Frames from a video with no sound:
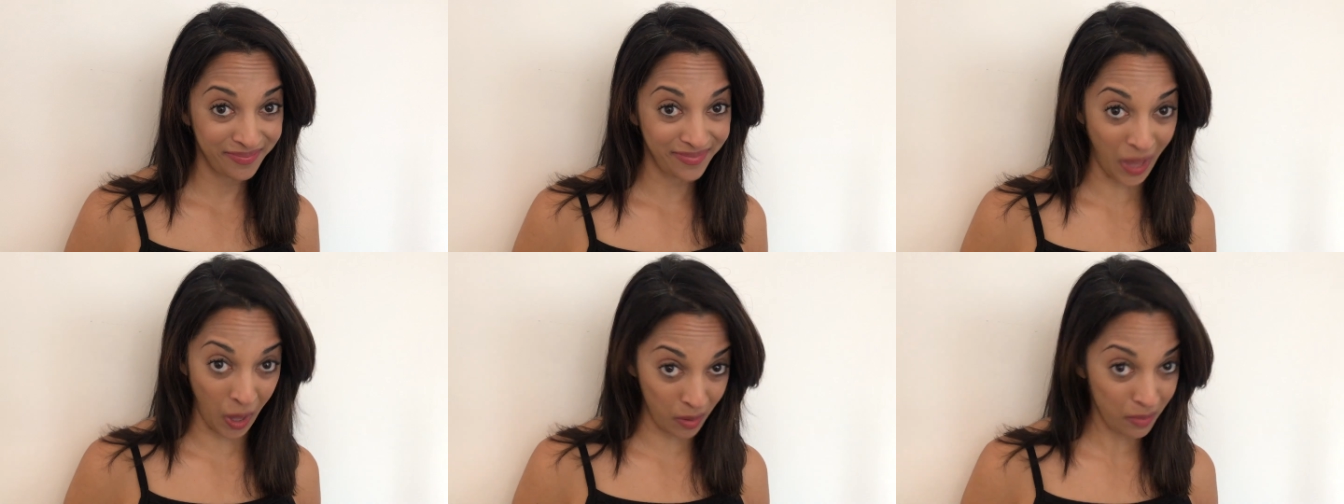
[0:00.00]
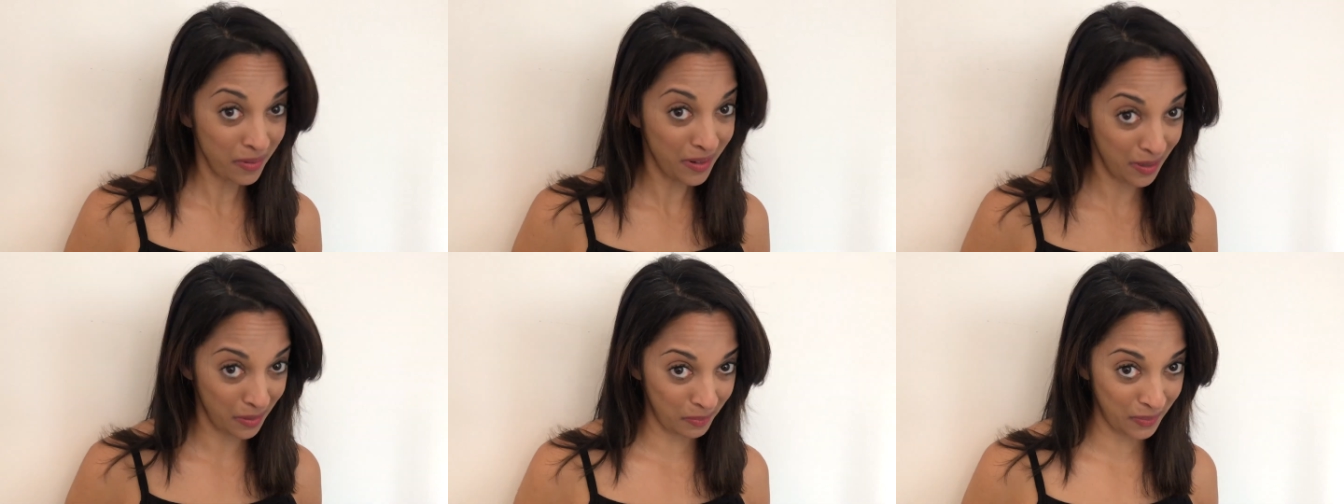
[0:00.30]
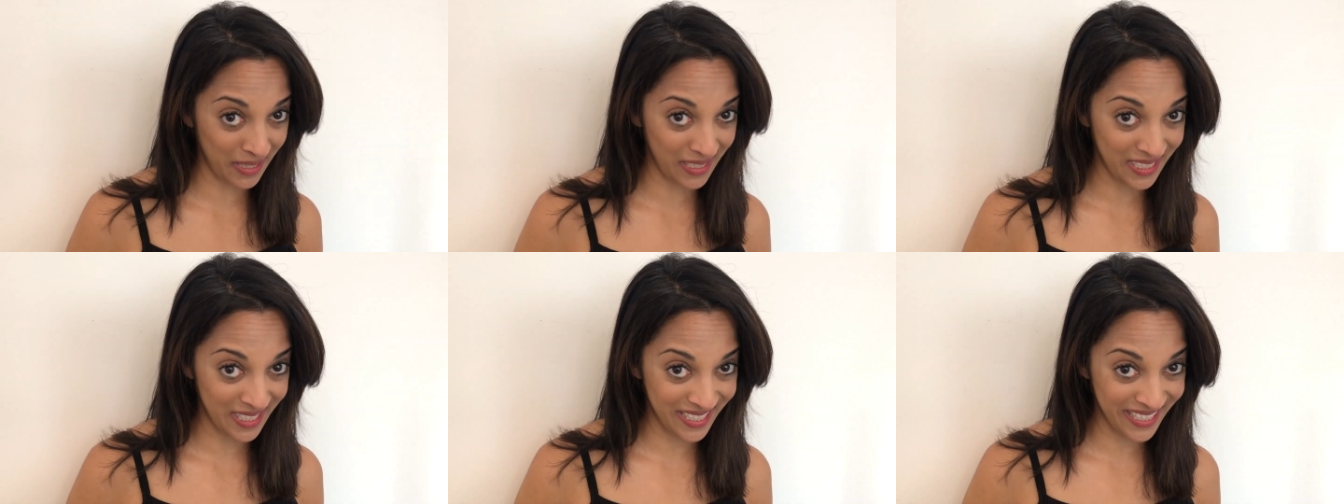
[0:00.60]
on
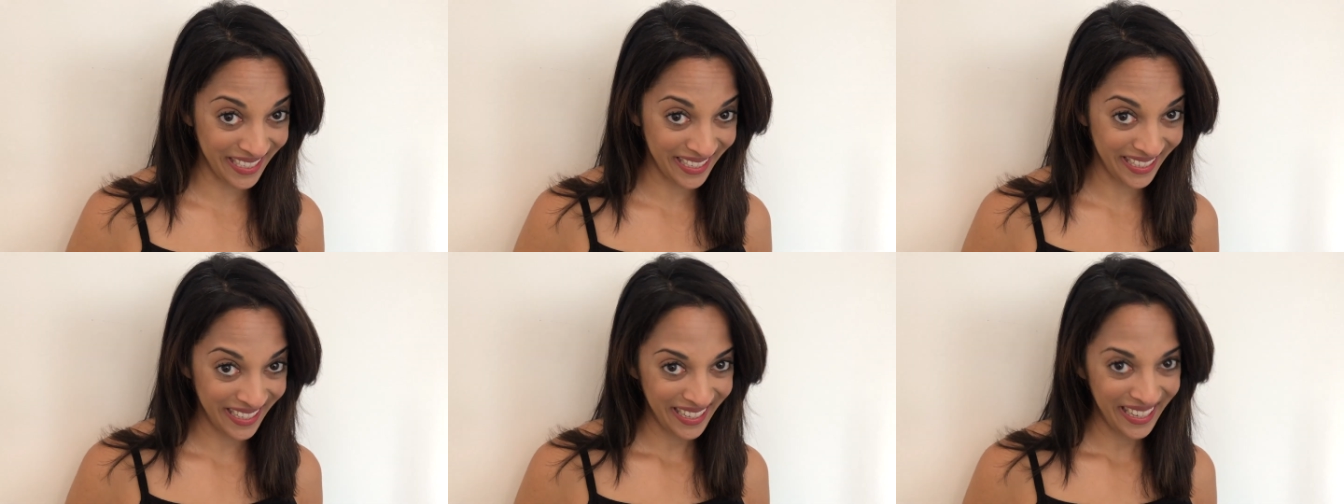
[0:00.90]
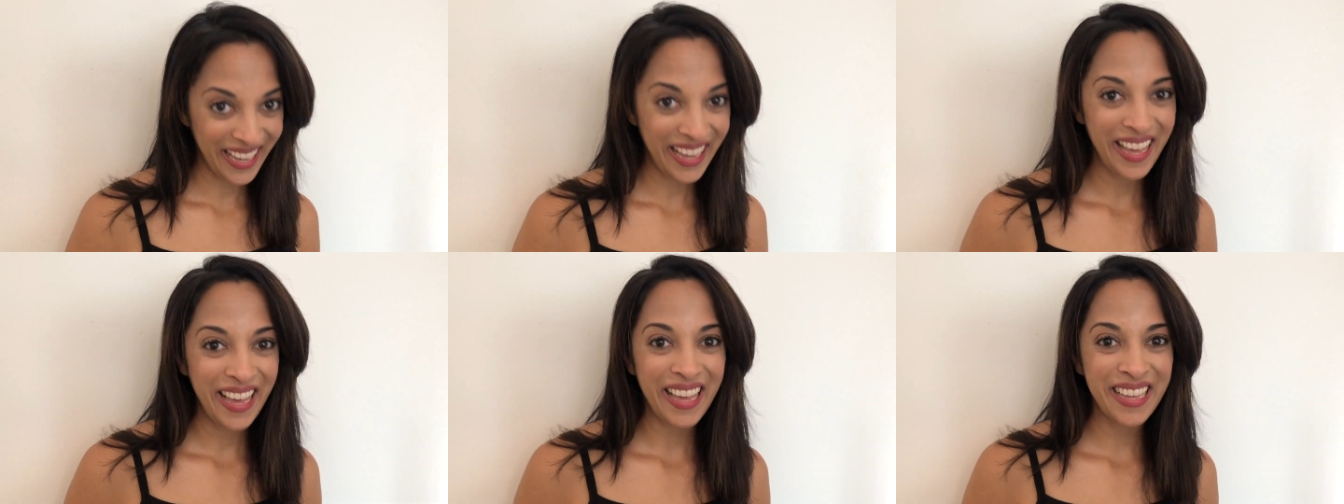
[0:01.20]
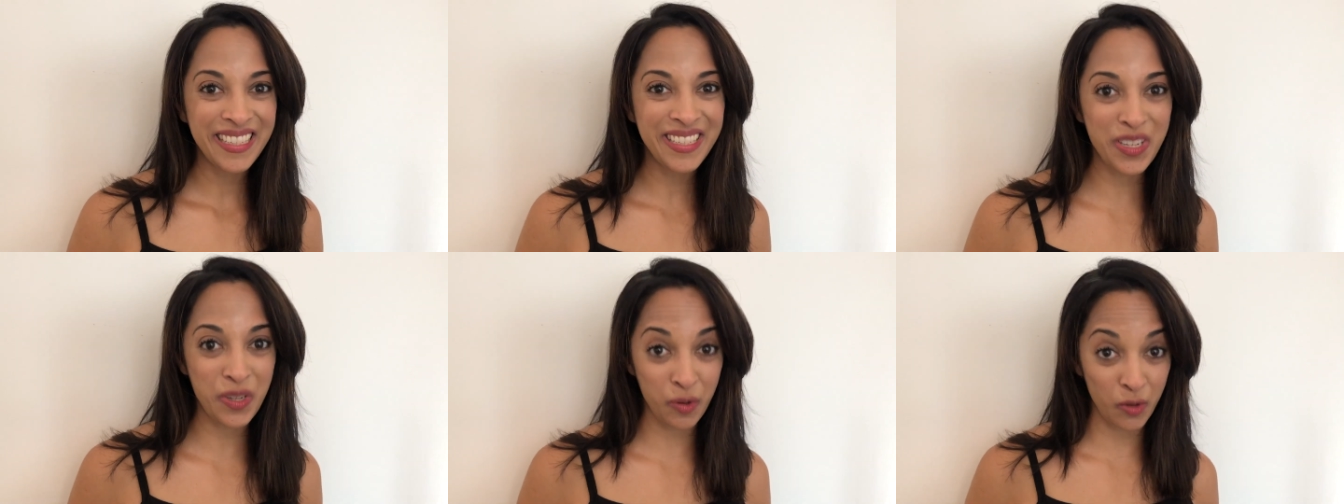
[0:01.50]
purpose
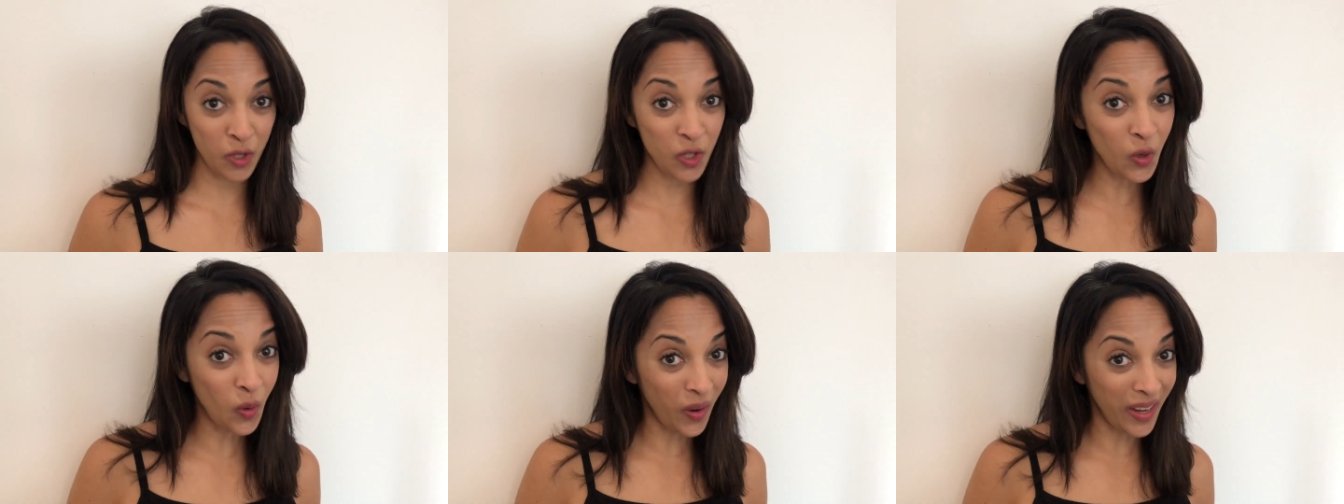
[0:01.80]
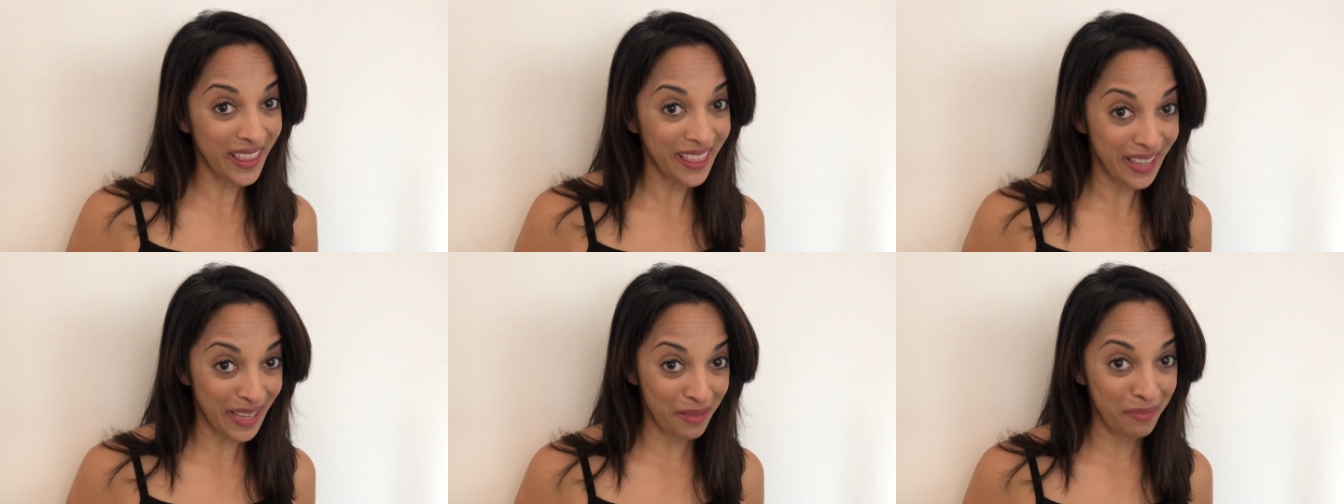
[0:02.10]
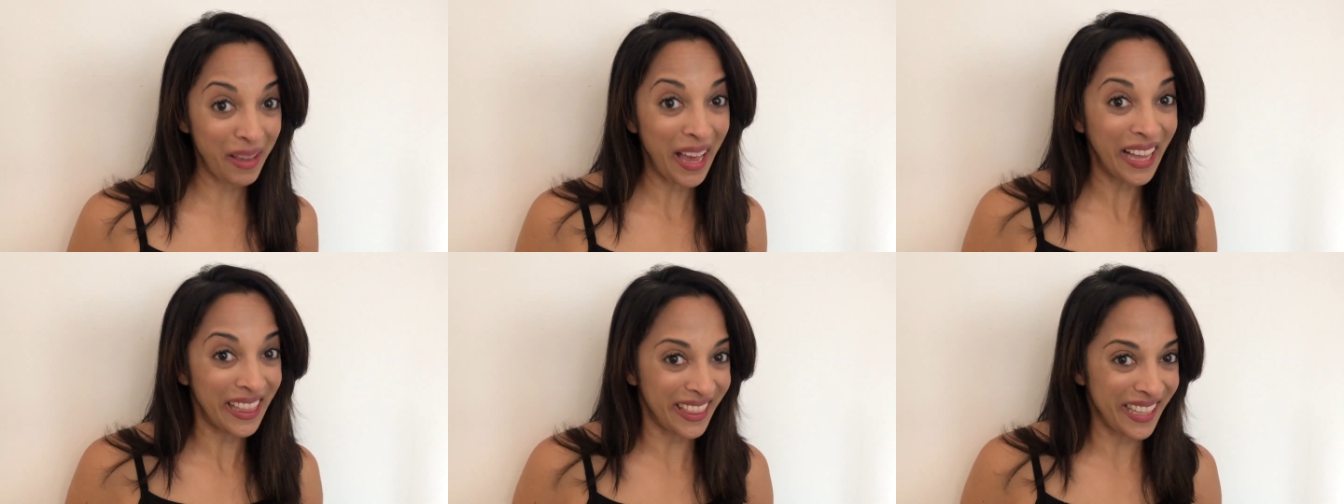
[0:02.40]
to join
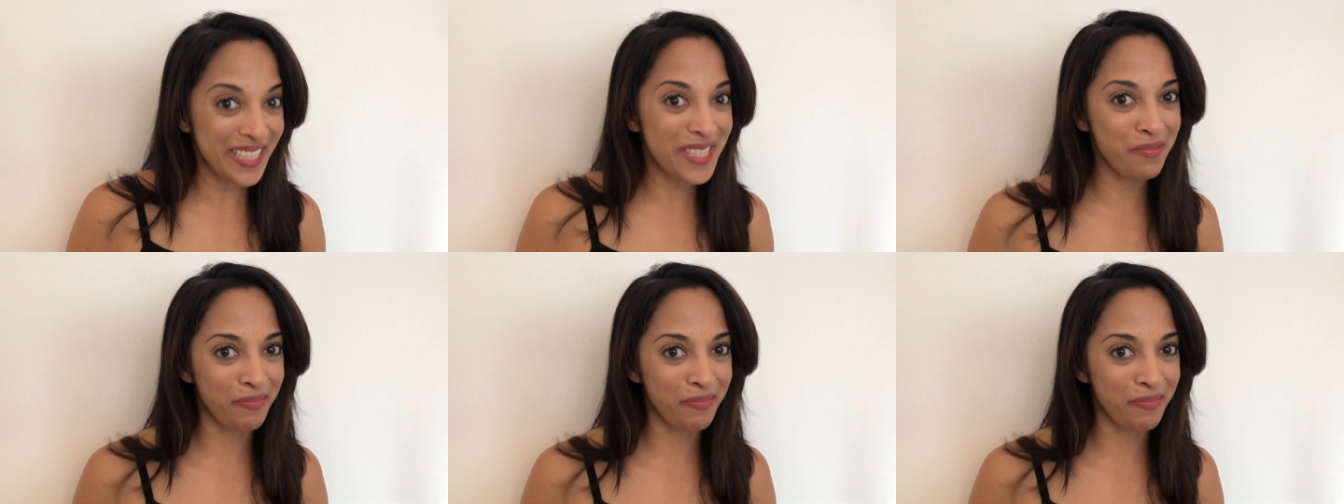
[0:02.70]
them at this